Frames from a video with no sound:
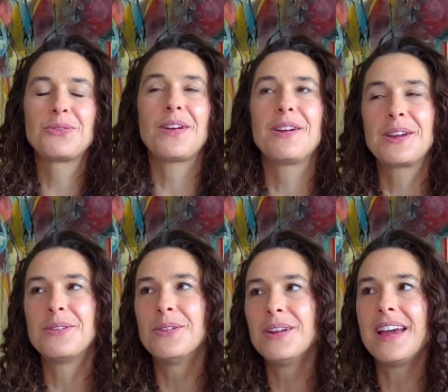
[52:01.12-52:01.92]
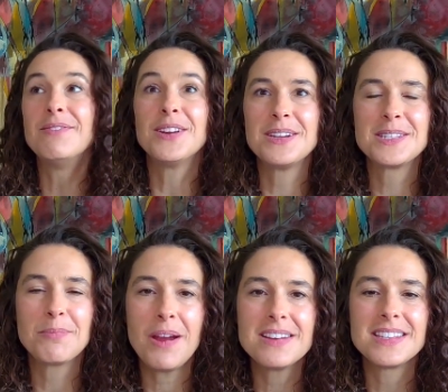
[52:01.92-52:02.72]
very cool and very
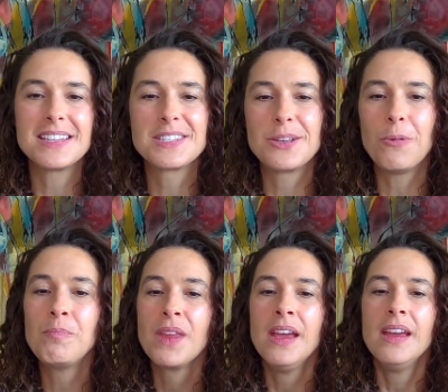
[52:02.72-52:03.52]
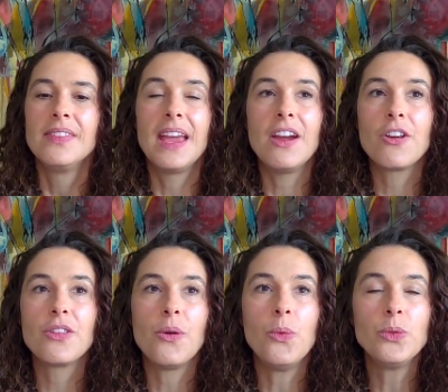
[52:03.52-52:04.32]
surprising. So they are
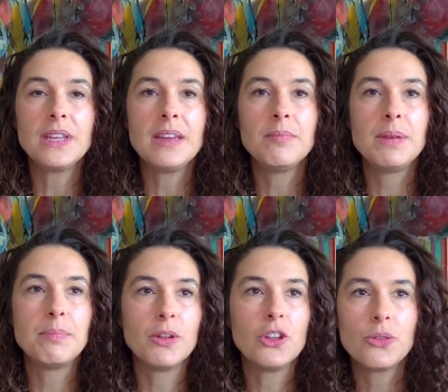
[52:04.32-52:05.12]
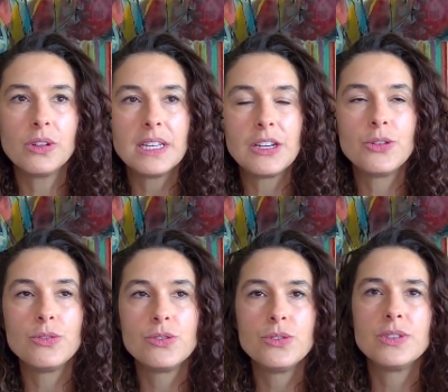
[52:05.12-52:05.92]
the only people locally who
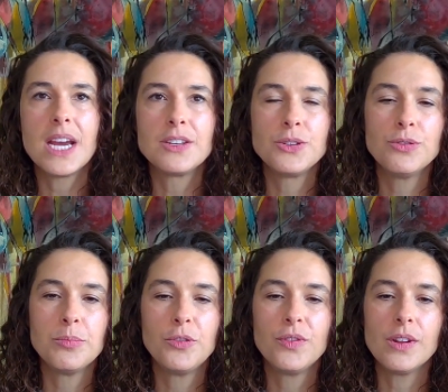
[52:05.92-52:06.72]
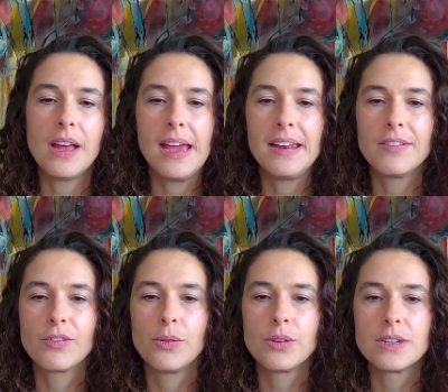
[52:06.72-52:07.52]
do tattoo removal and of
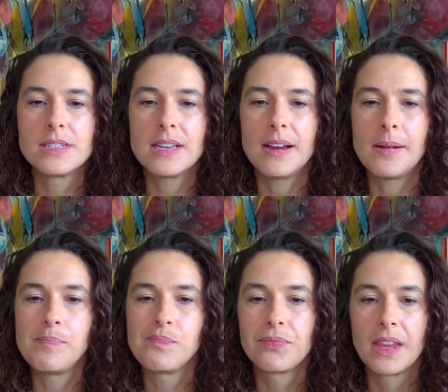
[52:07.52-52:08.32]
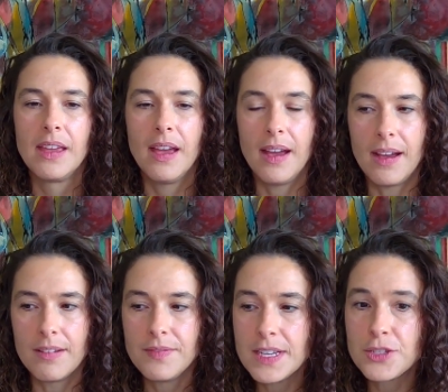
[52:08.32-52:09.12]
course um, uh,
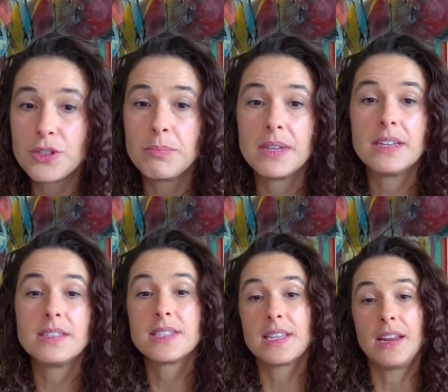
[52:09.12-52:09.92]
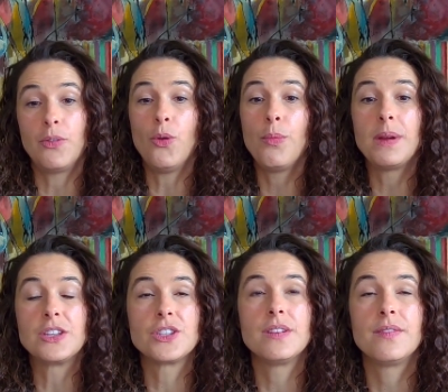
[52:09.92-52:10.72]
face treatments and a whole
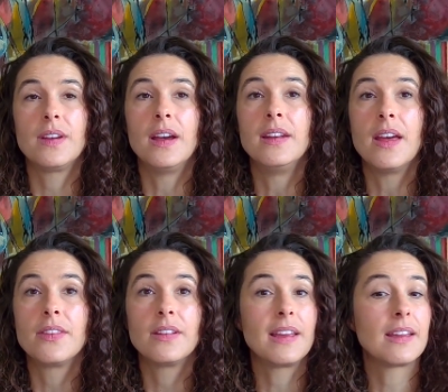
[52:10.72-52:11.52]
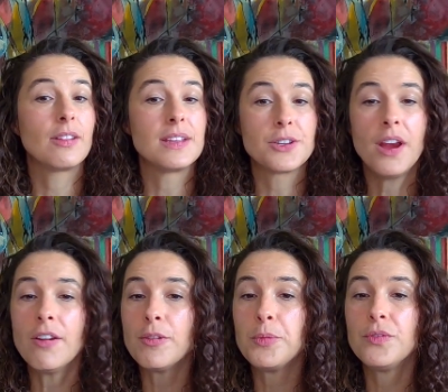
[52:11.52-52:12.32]
bunch of another like laser hair
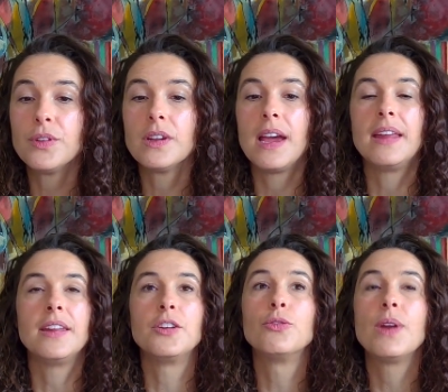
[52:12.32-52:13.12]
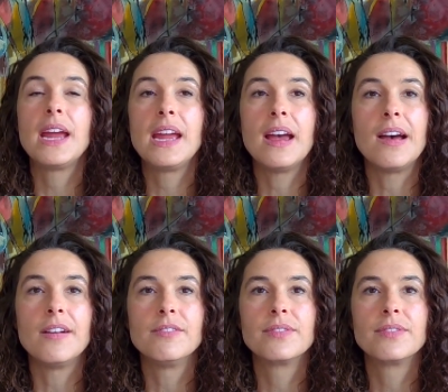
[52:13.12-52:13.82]
removal and an array of